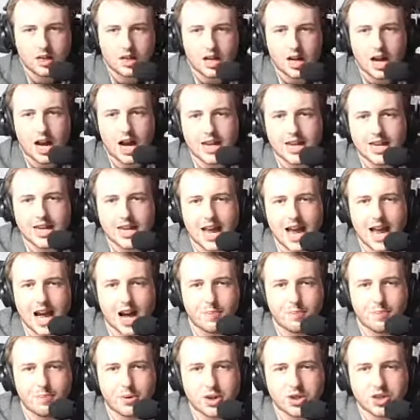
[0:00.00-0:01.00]
And now
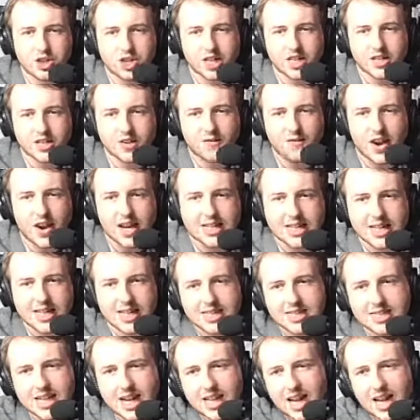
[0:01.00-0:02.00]
Butcher defending the
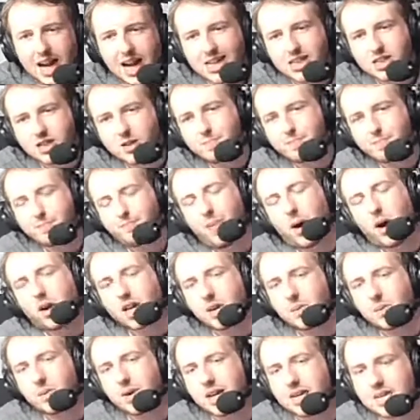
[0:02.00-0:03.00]
inside line. He's got
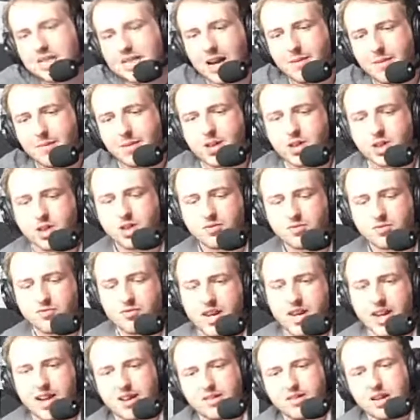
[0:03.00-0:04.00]
bodywork damage on the
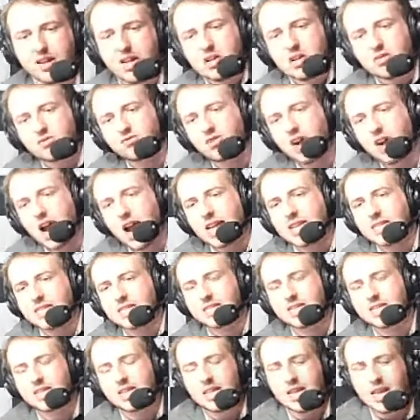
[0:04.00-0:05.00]
rear
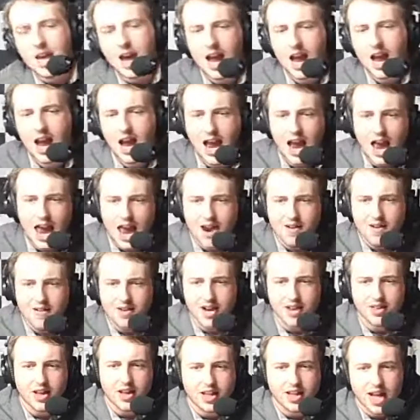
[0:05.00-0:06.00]
right
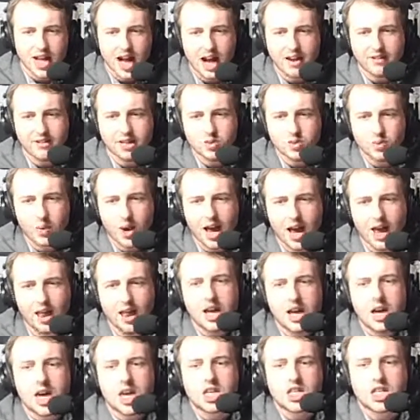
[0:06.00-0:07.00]
area of the car as well.
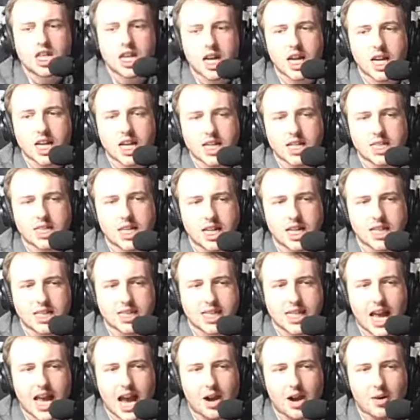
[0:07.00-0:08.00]
Thurxton's
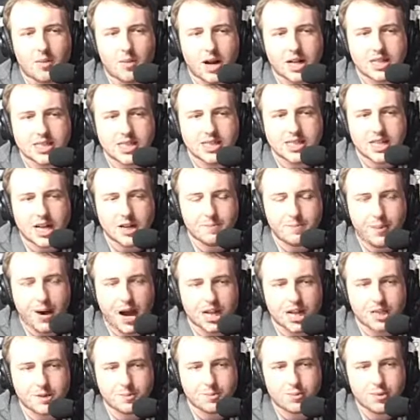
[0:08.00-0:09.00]
now, as I said,
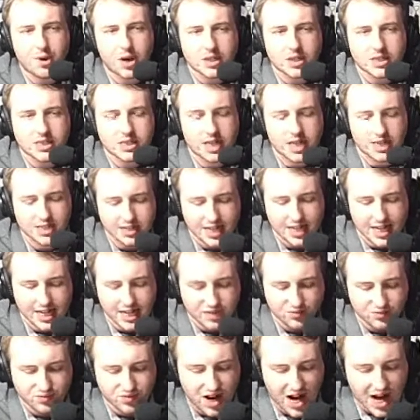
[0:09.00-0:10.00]
past Proctor, so
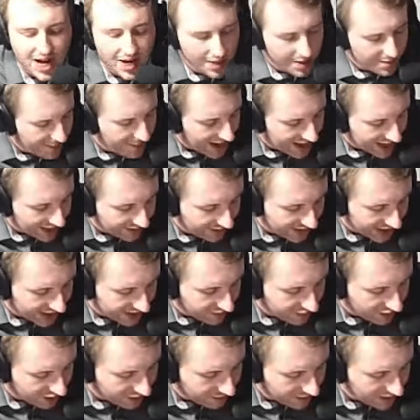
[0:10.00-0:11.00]
he's right on the back of
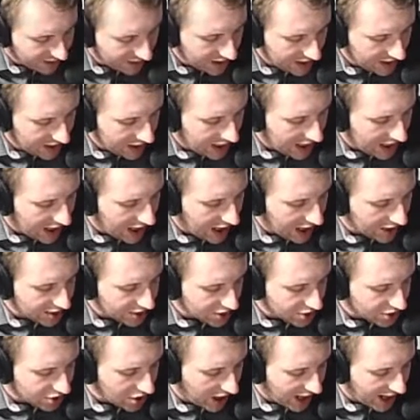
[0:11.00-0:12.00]
Ingram to
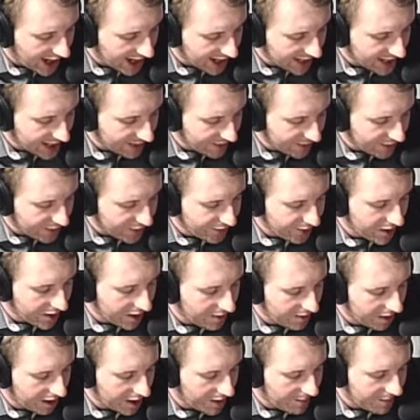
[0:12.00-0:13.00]
try and come through
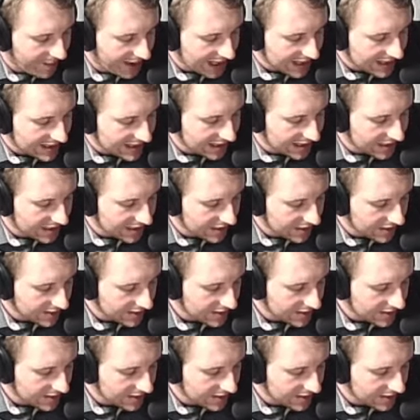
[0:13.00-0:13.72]
on a battle.